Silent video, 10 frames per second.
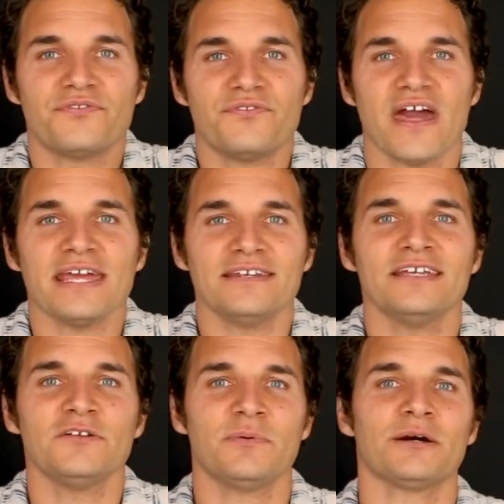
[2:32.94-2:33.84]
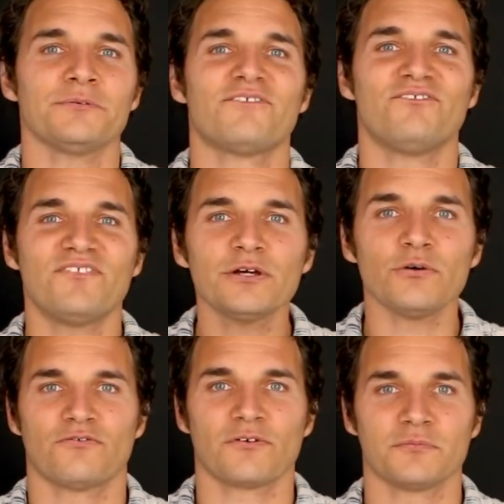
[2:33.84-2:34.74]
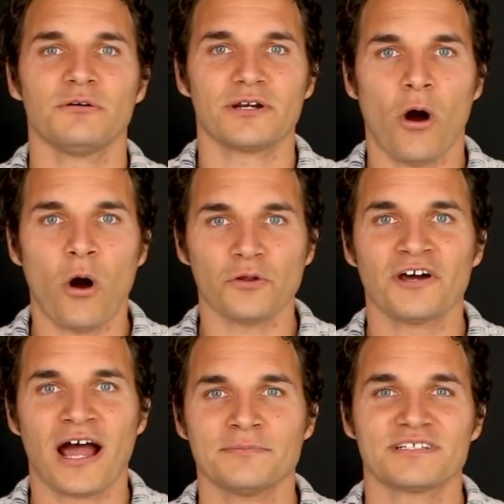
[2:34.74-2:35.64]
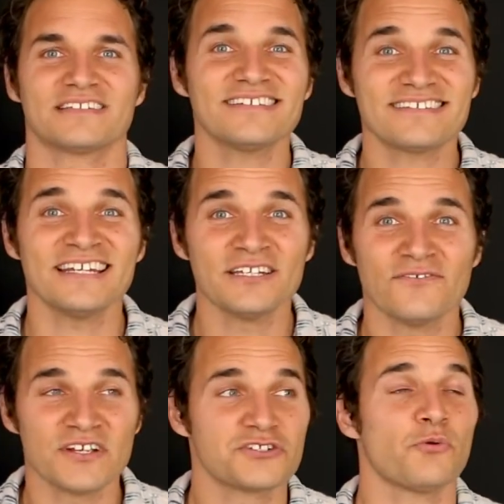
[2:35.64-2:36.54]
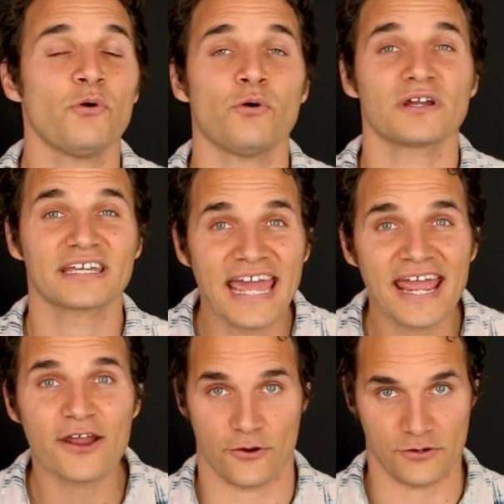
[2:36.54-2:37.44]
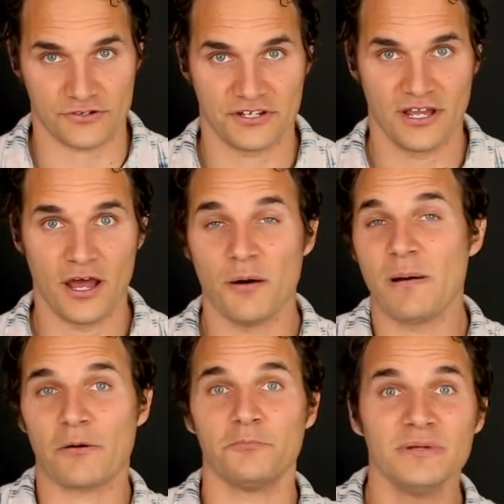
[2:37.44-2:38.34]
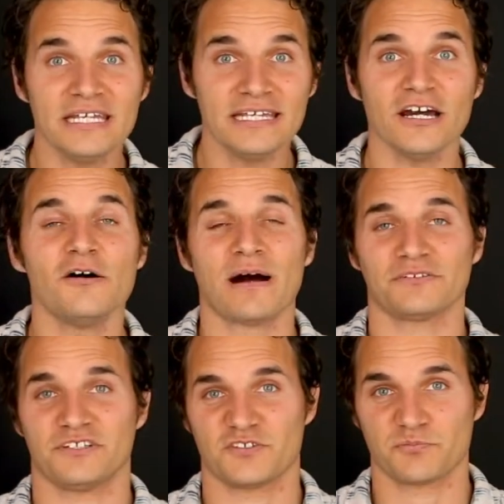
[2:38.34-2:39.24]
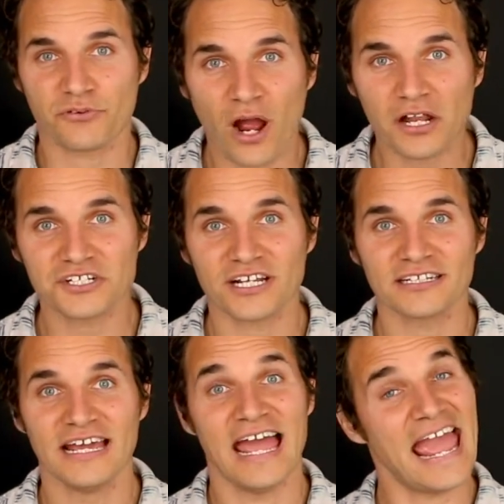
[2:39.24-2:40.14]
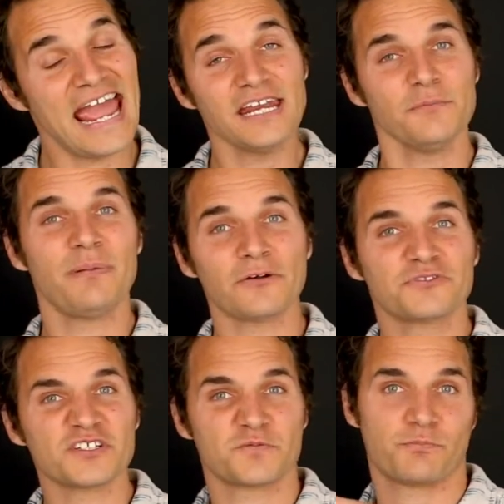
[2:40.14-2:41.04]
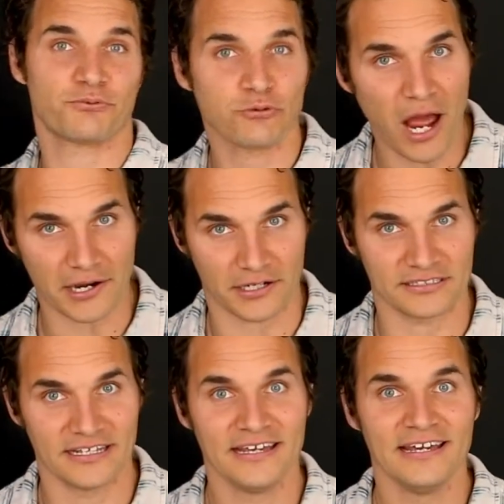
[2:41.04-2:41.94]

they need to be able to feel from you at all times that this individual cares about me, about this project, and about this product.